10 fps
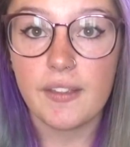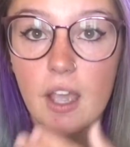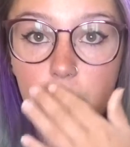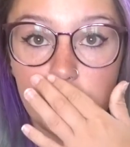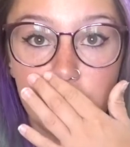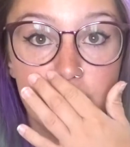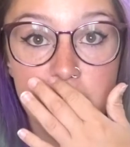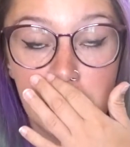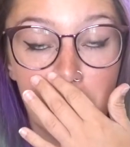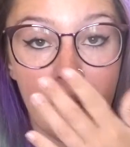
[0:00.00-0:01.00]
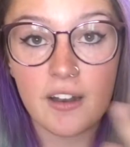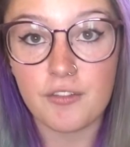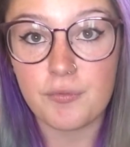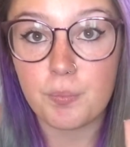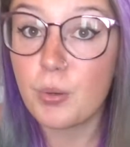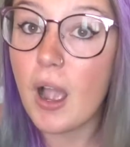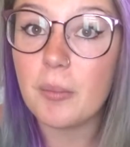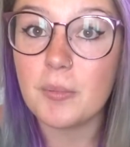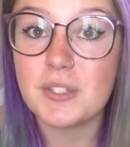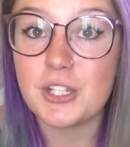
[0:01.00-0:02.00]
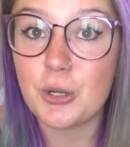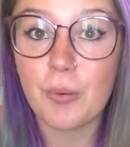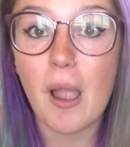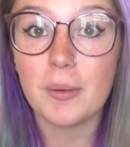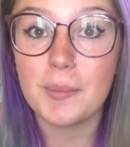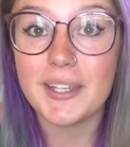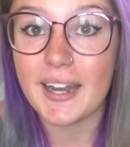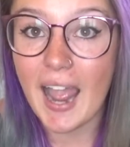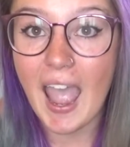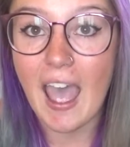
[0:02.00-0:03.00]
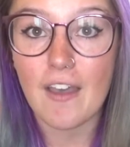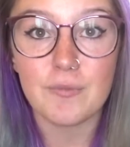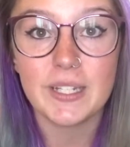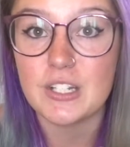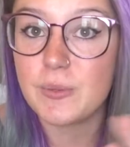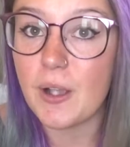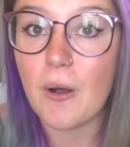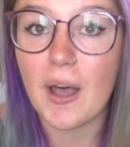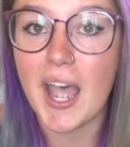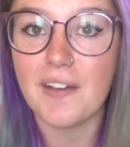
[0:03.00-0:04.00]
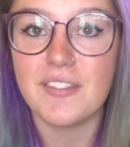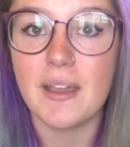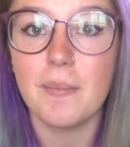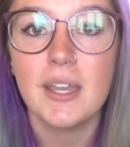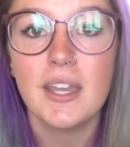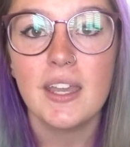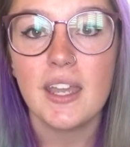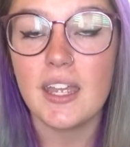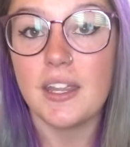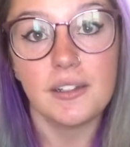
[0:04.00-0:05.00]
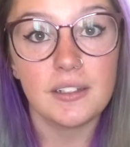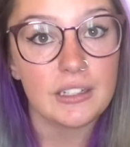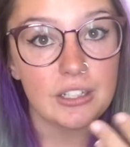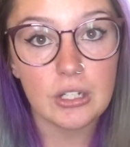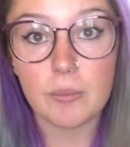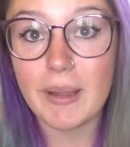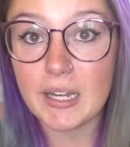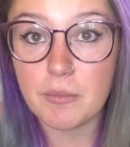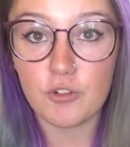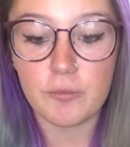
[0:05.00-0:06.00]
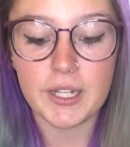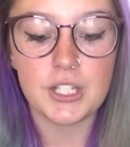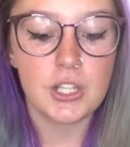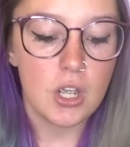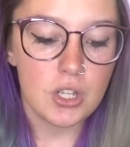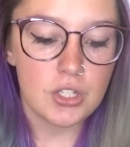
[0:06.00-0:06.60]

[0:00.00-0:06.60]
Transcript: They help you fix a lot of problems that you're probably gonna have because we all have them in your main movements.